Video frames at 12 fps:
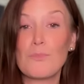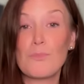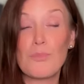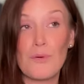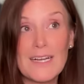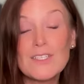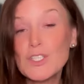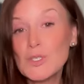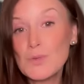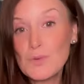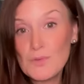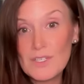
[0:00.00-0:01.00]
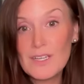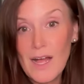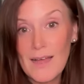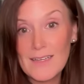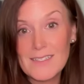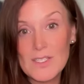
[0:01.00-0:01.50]
brand new
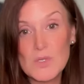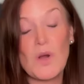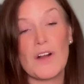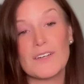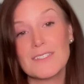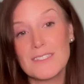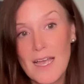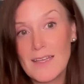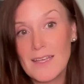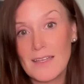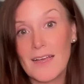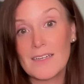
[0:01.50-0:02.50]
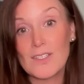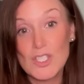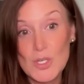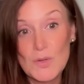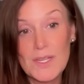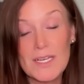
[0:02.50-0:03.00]
clients who aren't psychic yet
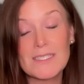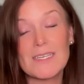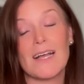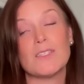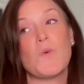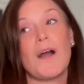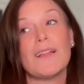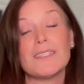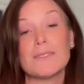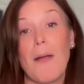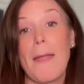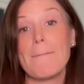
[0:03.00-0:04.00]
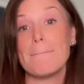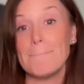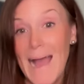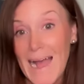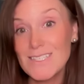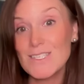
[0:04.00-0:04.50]
do this, as well as my
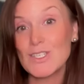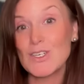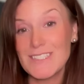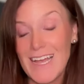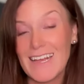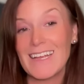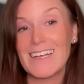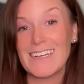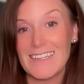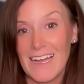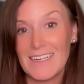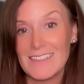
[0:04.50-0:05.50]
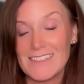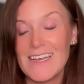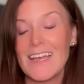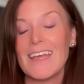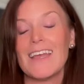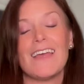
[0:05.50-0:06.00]
master psychic clients,
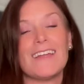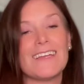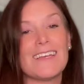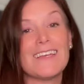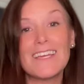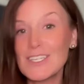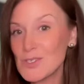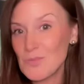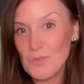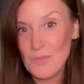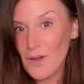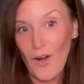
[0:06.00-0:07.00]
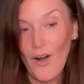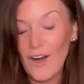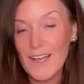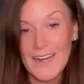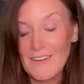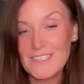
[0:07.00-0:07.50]
and
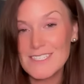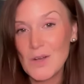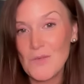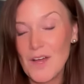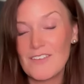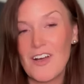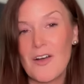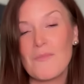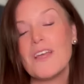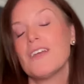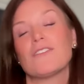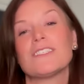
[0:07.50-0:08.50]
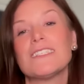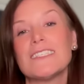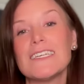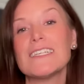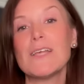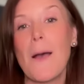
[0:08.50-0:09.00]
every single one of them
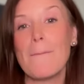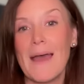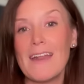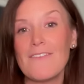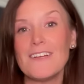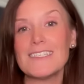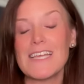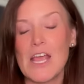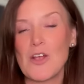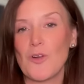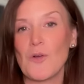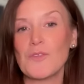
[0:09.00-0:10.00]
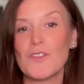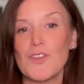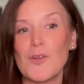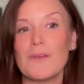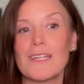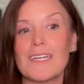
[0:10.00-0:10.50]
sees benefits and growth in their
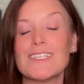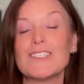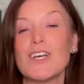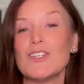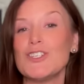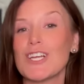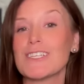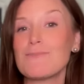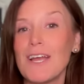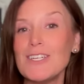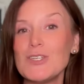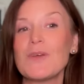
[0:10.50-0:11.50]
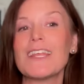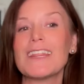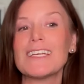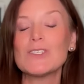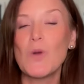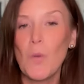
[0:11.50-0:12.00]
abilities just by doing
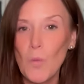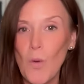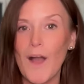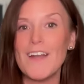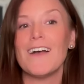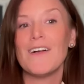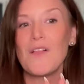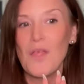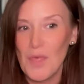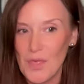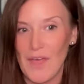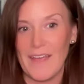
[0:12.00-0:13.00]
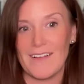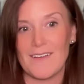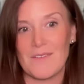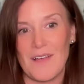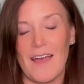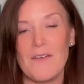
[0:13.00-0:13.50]
this one thing.
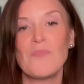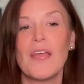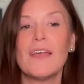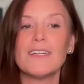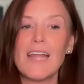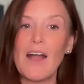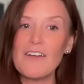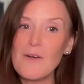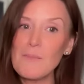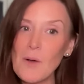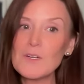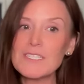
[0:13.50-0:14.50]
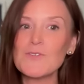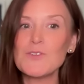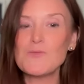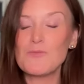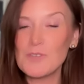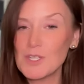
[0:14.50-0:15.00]
Okay. Now I have a bonus for
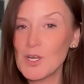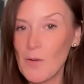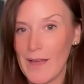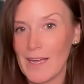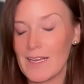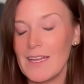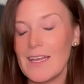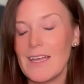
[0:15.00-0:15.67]
you really quick.